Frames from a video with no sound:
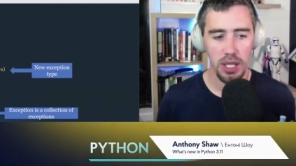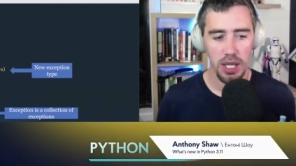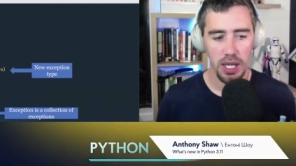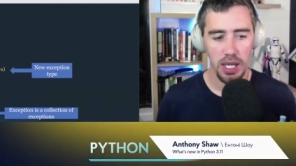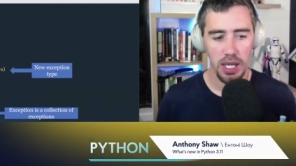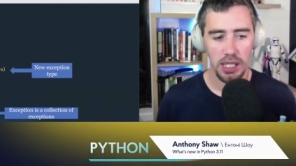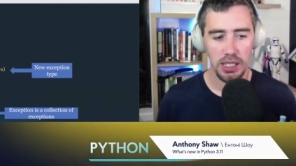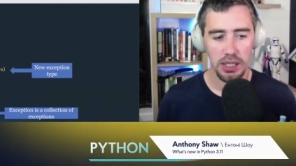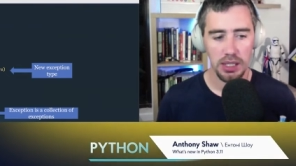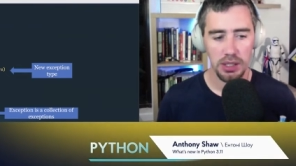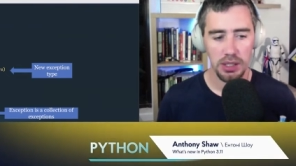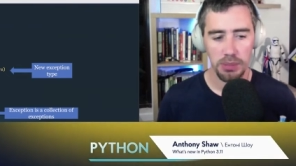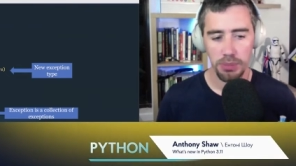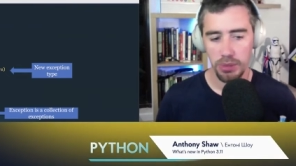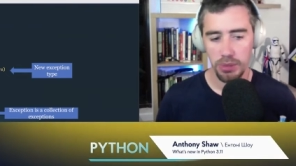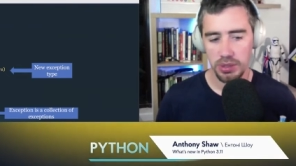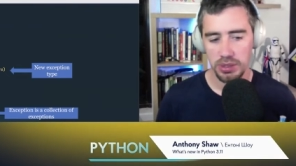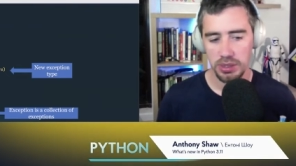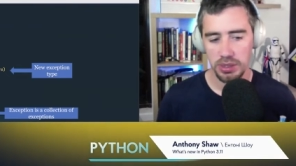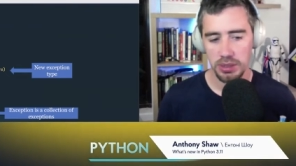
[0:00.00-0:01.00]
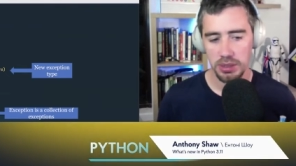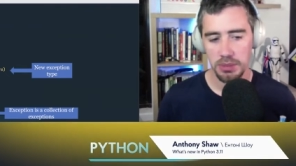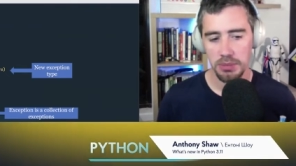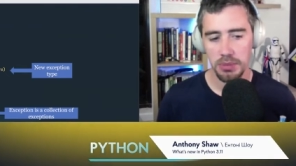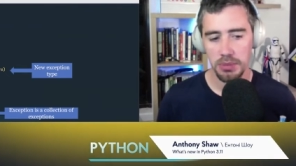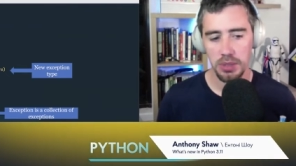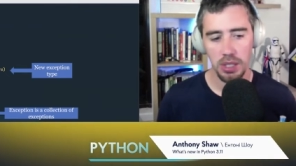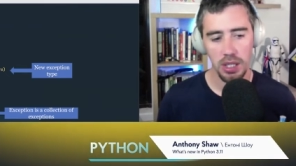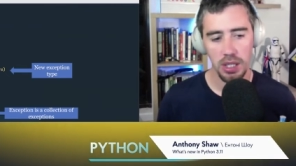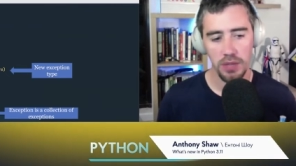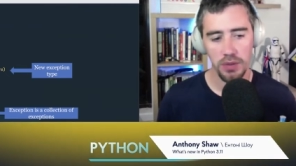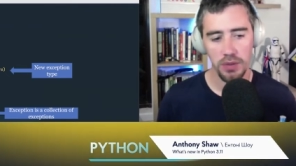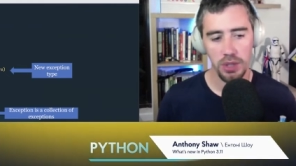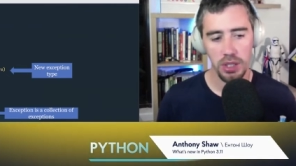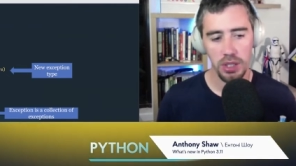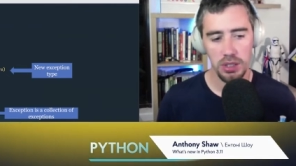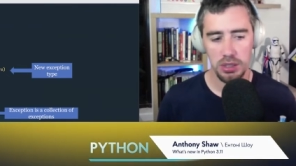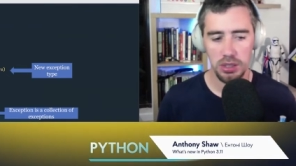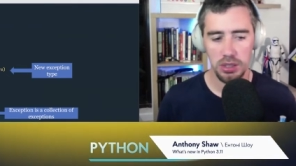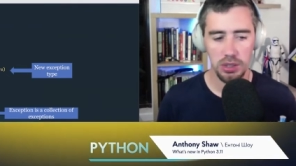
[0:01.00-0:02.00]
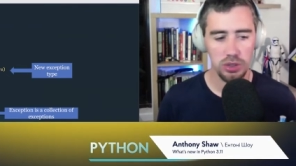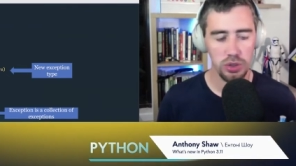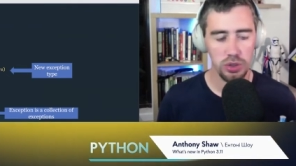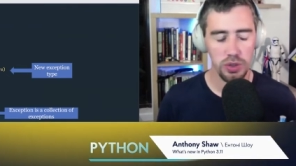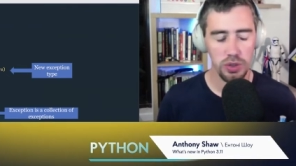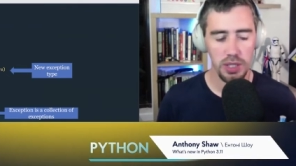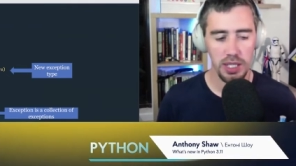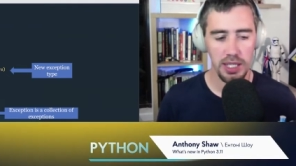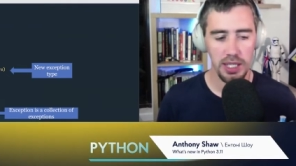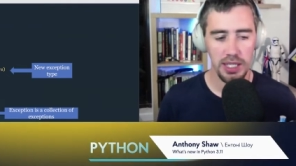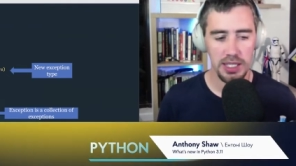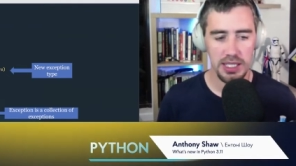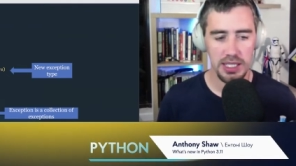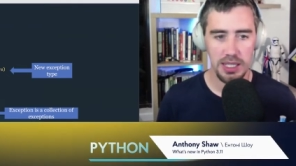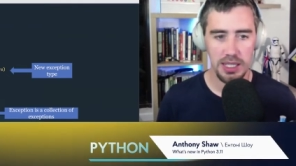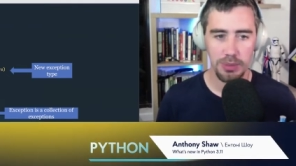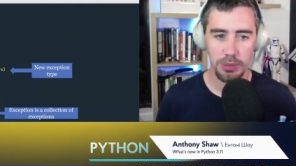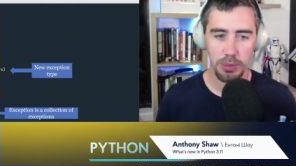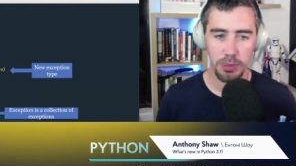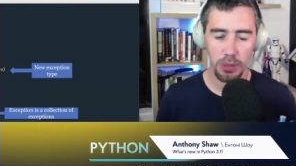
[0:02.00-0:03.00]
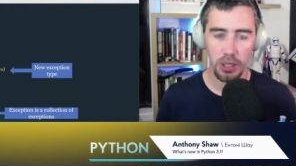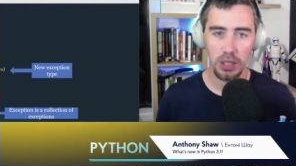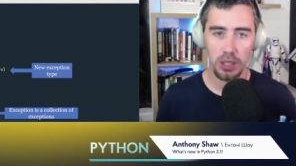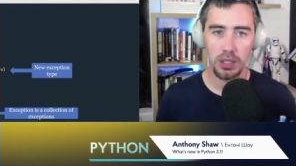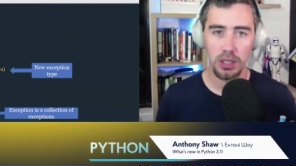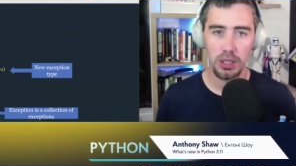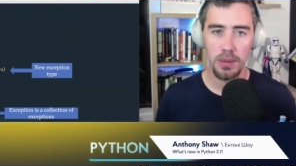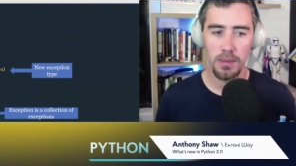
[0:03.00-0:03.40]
And at the bottom, I've got a new try except block.